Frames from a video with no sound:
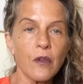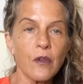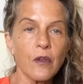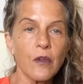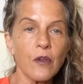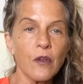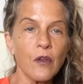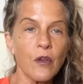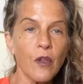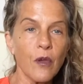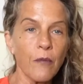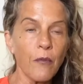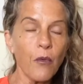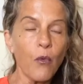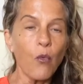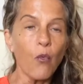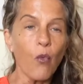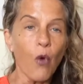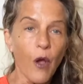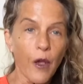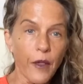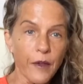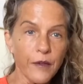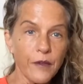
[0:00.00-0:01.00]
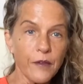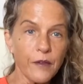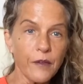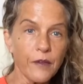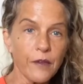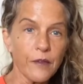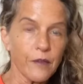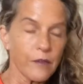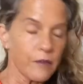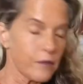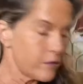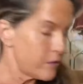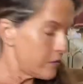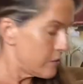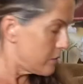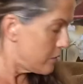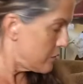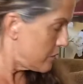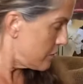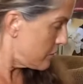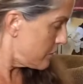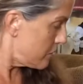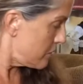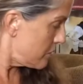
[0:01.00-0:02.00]
one,
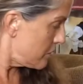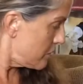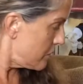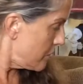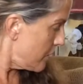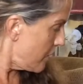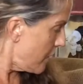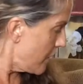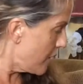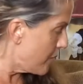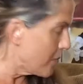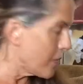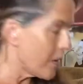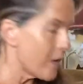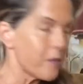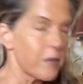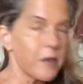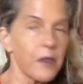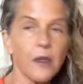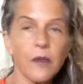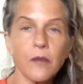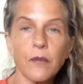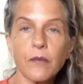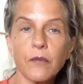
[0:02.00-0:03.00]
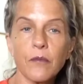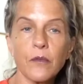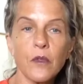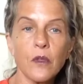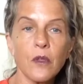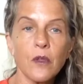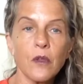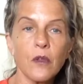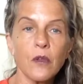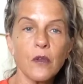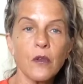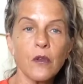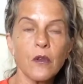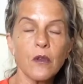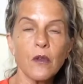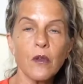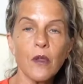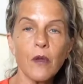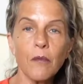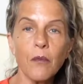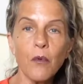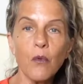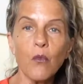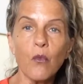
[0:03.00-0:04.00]
mommy.
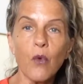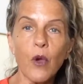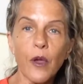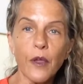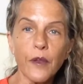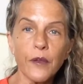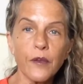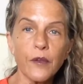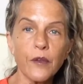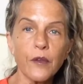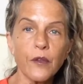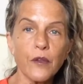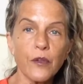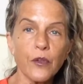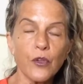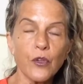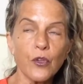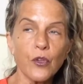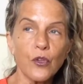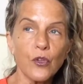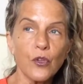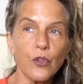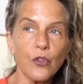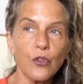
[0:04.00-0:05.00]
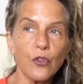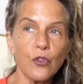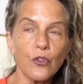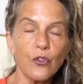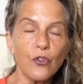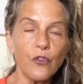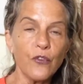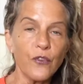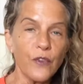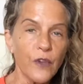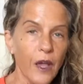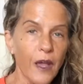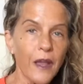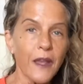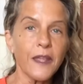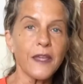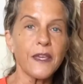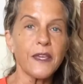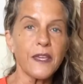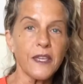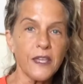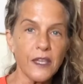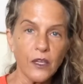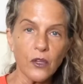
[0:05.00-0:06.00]
Number one, you've got to
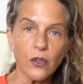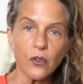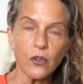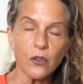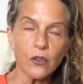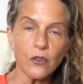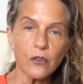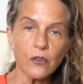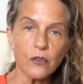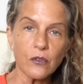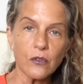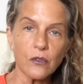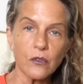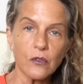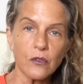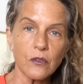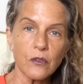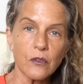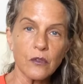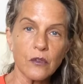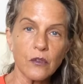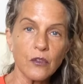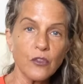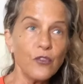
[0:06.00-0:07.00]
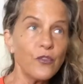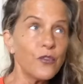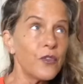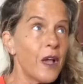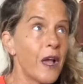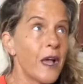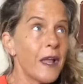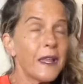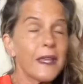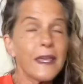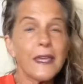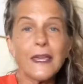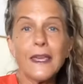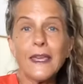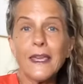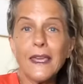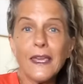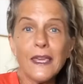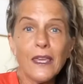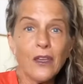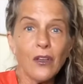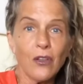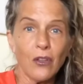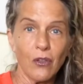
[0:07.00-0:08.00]
heal. You've got to
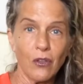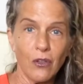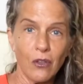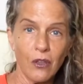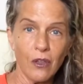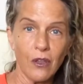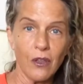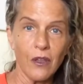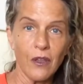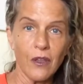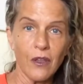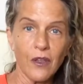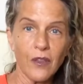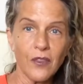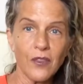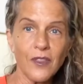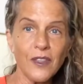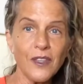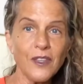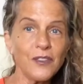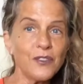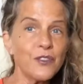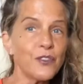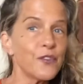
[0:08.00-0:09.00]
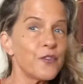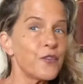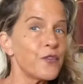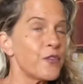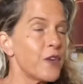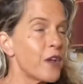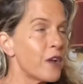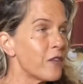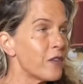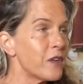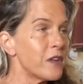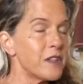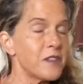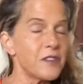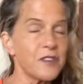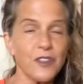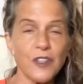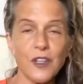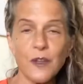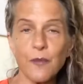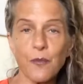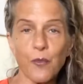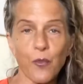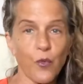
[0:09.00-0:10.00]
heal. These are very
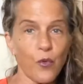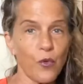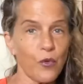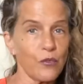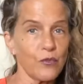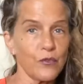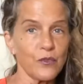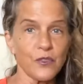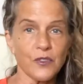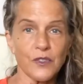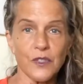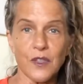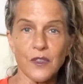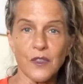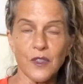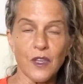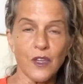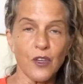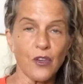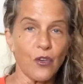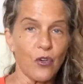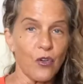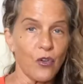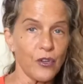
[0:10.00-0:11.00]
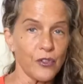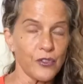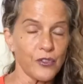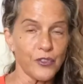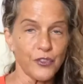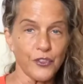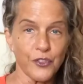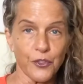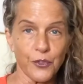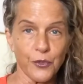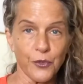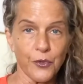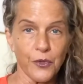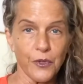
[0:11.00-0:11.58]
deep wounds that they caused you.